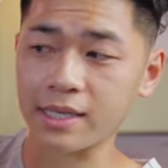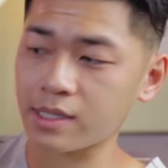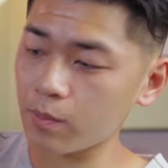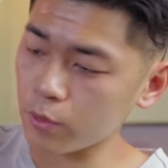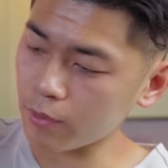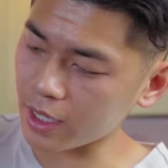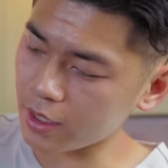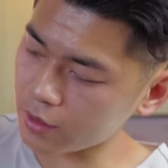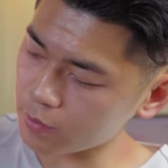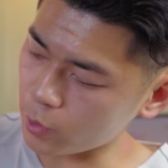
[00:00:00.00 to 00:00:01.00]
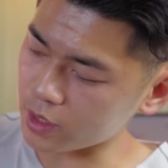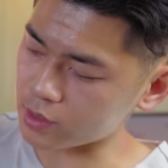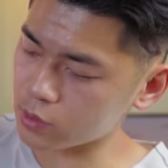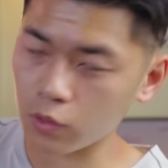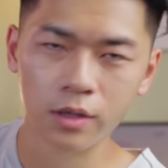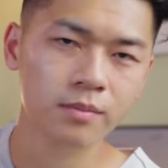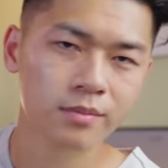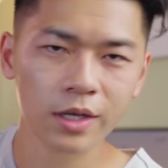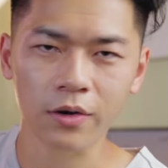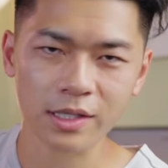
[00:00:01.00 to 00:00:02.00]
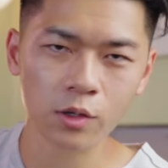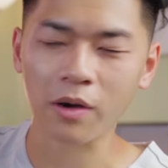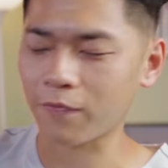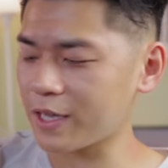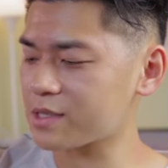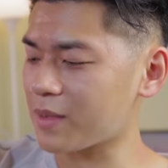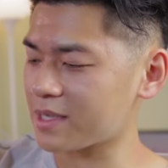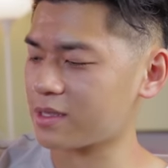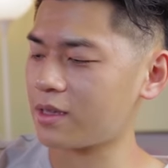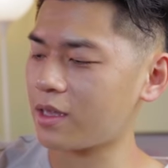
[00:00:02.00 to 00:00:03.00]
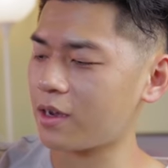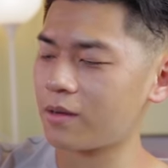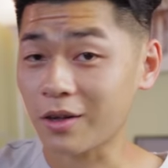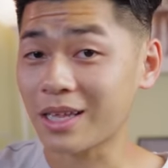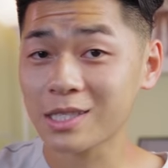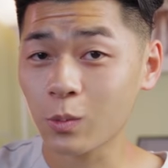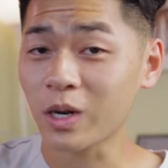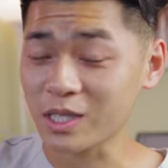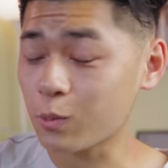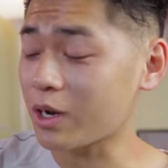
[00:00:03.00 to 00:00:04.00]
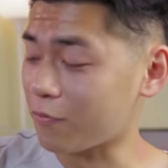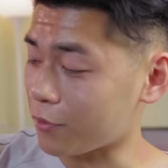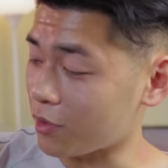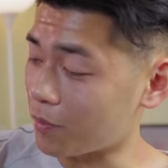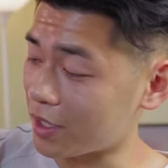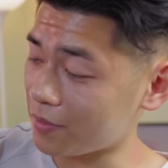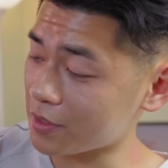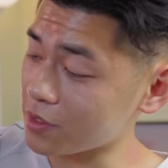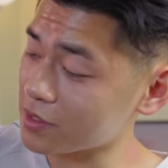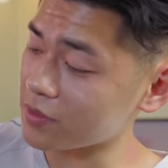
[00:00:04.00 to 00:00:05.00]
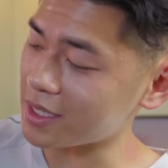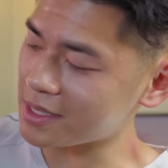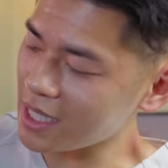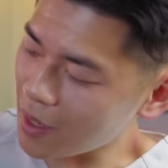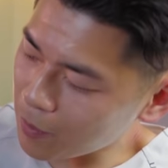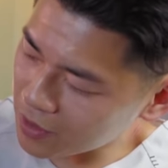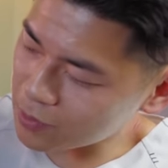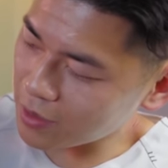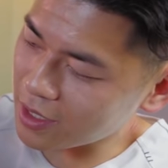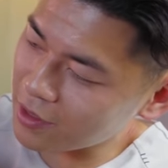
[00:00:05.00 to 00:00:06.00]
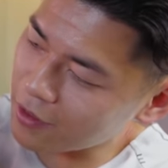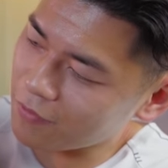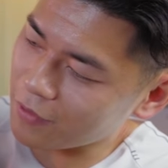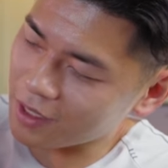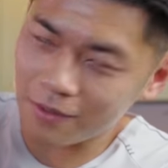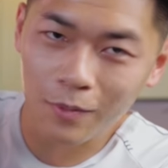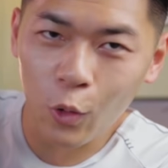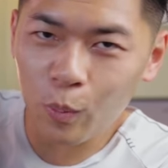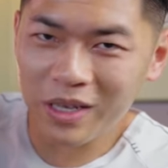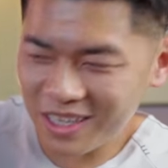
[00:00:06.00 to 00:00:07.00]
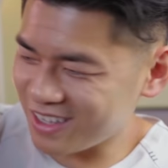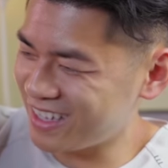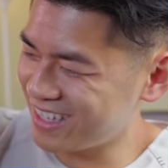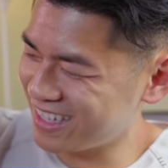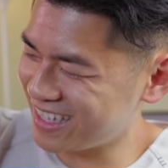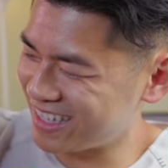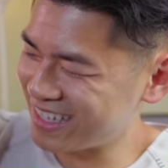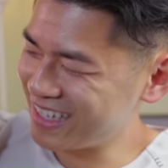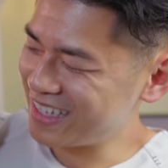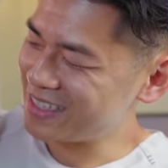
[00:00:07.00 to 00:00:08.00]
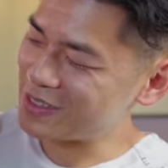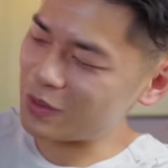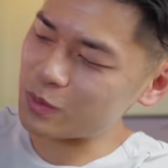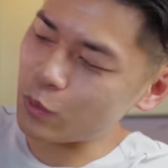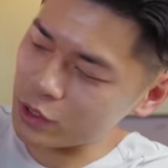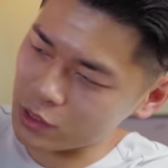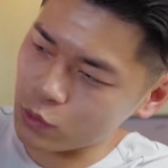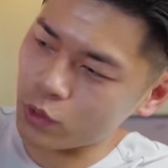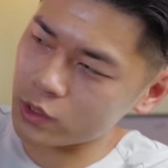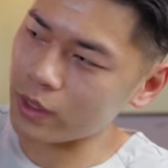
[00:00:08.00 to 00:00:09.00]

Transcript: a zipper right here where you can store, you know, I store my face mask in there. You know, that's 2020 for you, but there's also these snap buttons right here if I can open it. So there's more storage